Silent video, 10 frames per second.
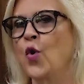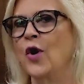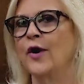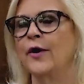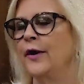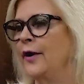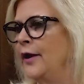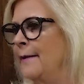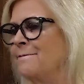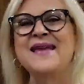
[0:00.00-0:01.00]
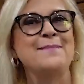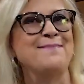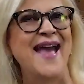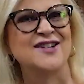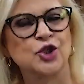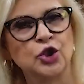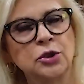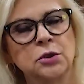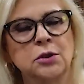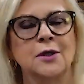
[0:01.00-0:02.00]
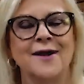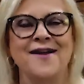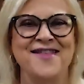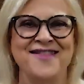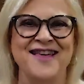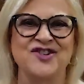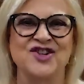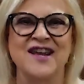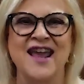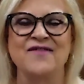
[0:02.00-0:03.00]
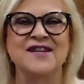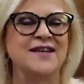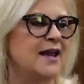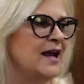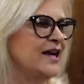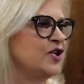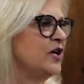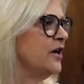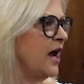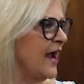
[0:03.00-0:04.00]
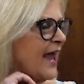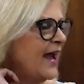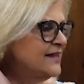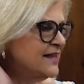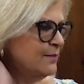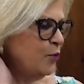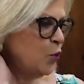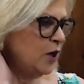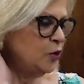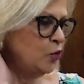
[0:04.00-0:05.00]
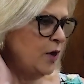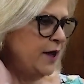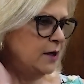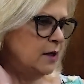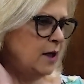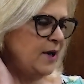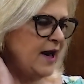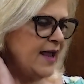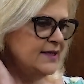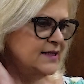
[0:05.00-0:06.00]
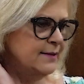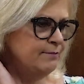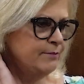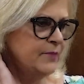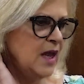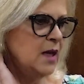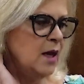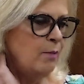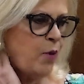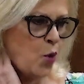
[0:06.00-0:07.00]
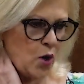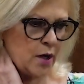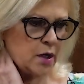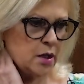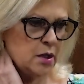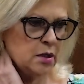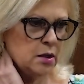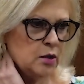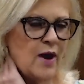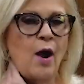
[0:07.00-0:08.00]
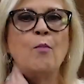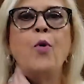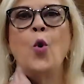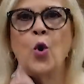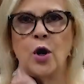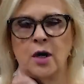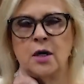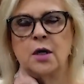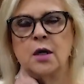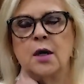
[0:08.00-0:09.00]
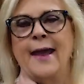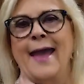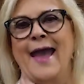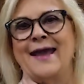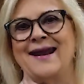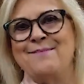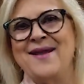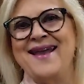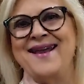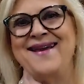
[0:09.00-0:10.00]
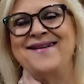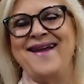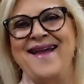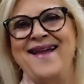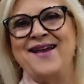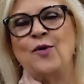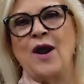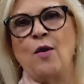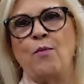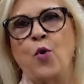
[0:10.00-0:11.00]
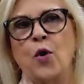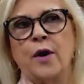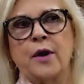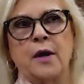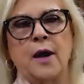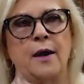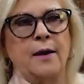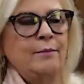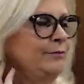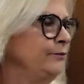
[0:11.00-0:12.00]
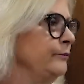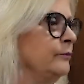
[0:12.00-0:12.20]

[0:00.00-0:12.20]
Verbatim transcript: or meat masher that she gave us and I took, I had some pork loin, I mean I had some pork, ground pork and I made a ground pork um,